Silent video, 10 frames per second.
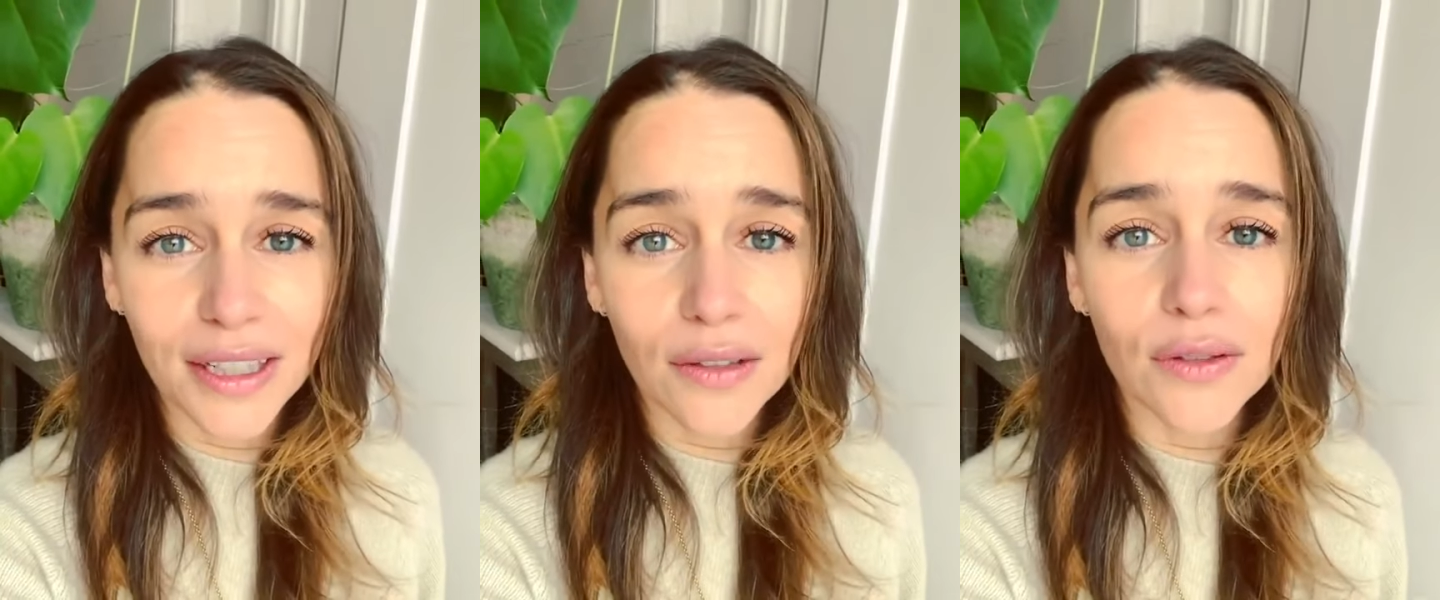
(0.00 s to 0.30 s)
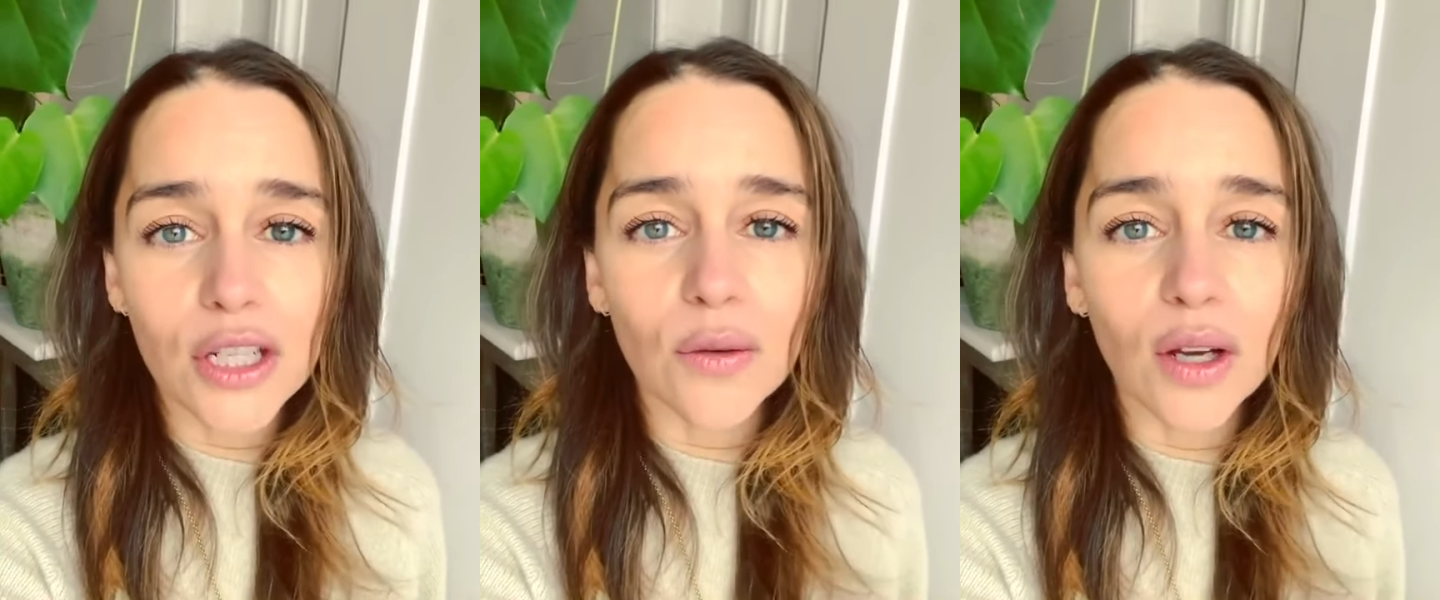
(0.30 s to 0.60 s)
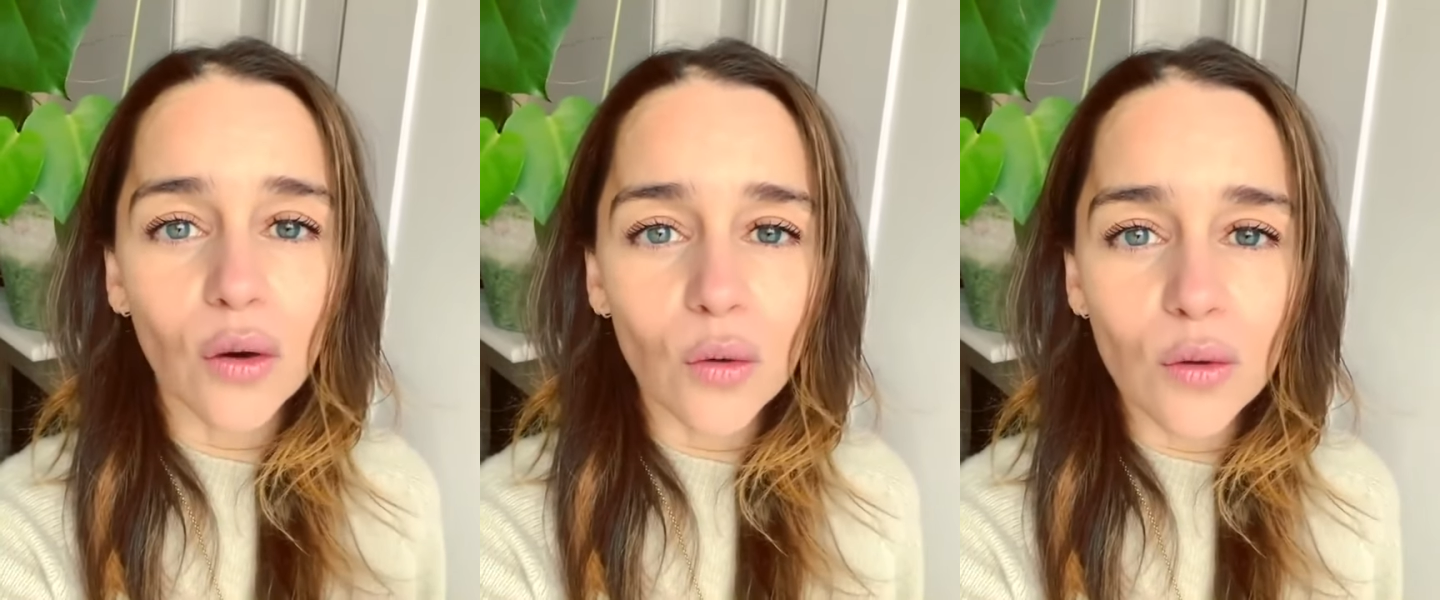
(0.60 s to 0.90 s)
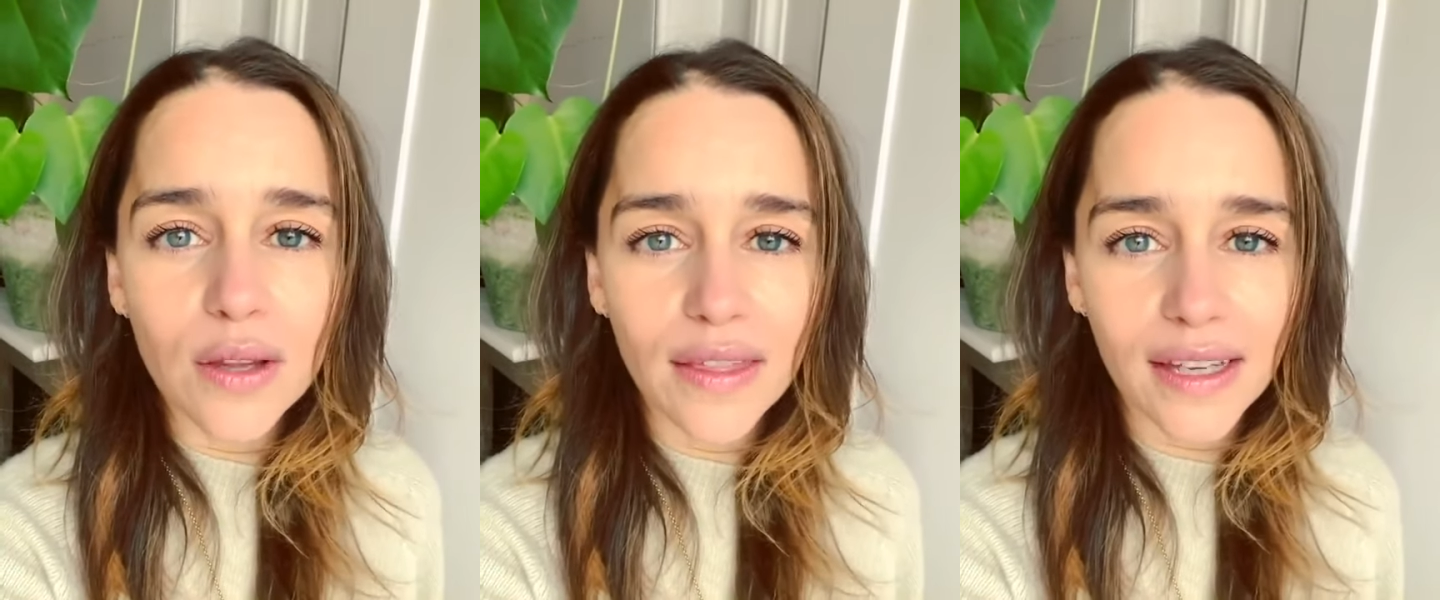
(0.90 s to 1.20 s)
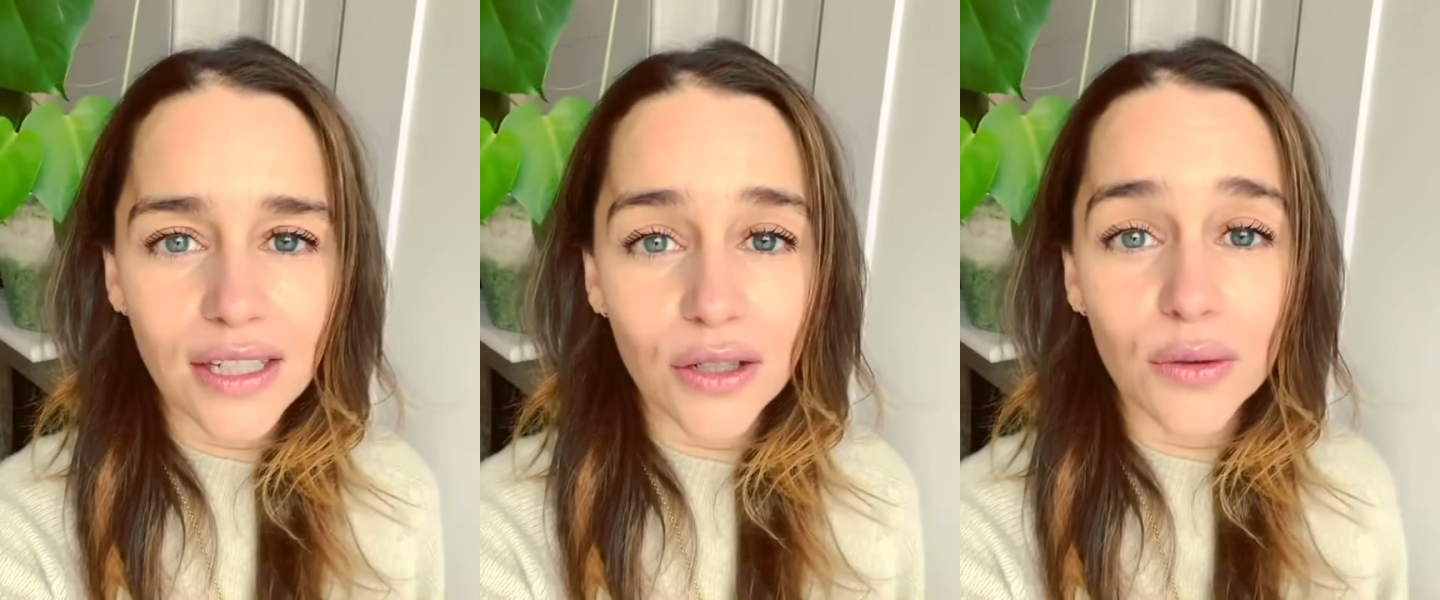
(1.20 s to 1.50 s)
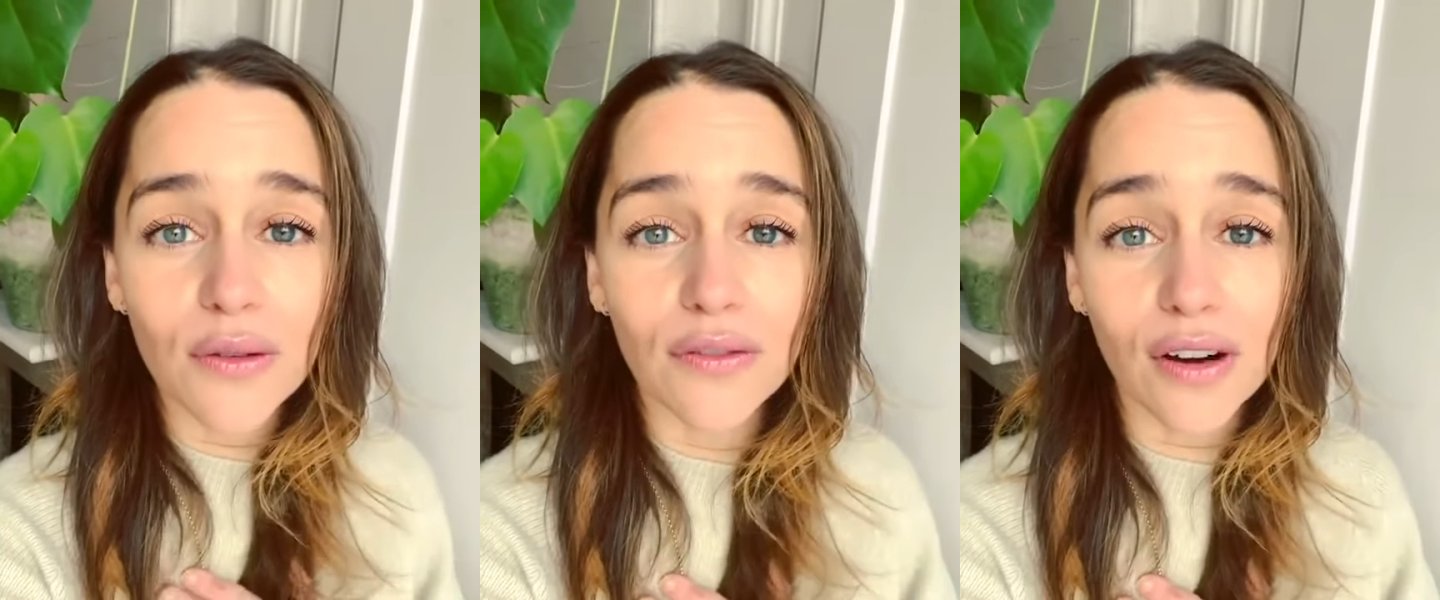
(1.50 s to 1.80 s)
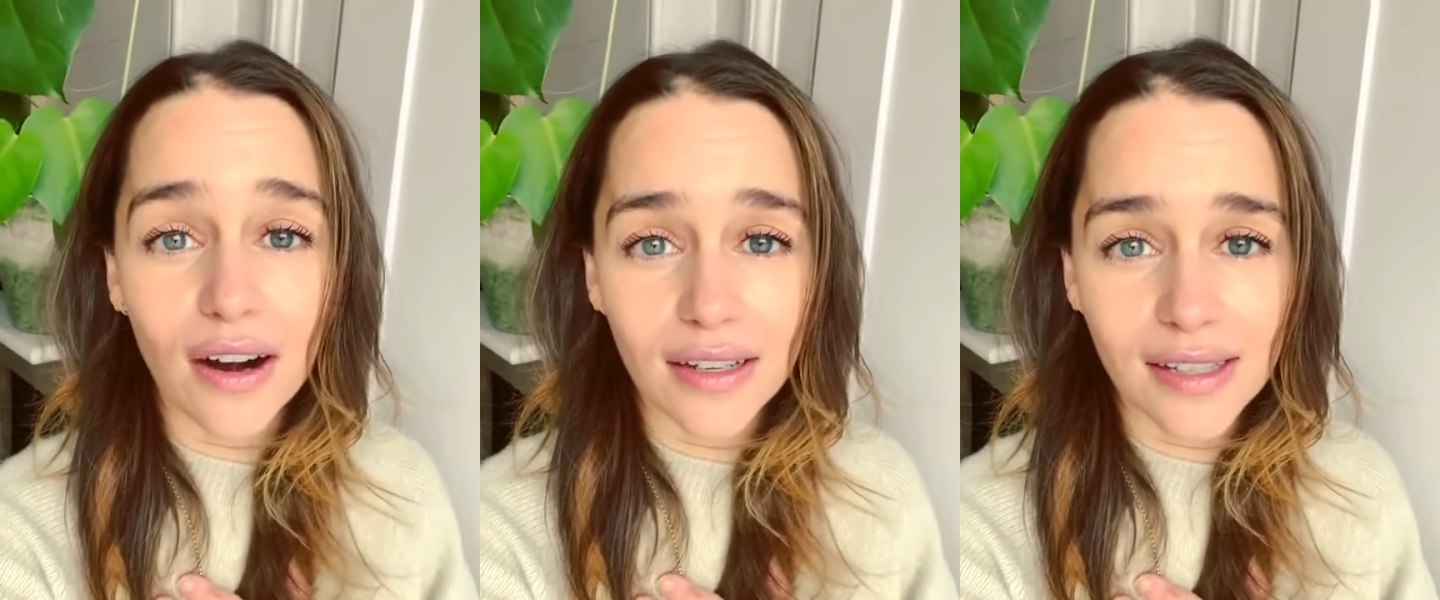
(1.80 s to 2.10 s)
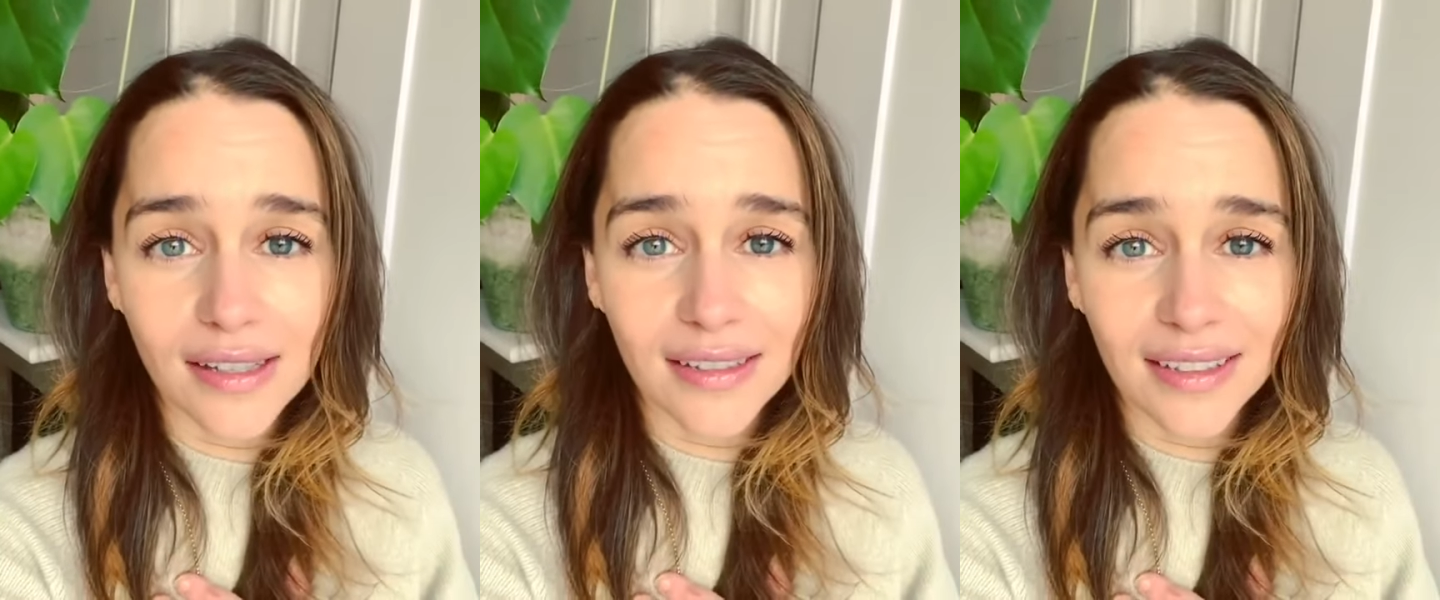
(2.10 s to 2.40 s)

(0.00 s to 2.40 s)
for doing all that they do for us.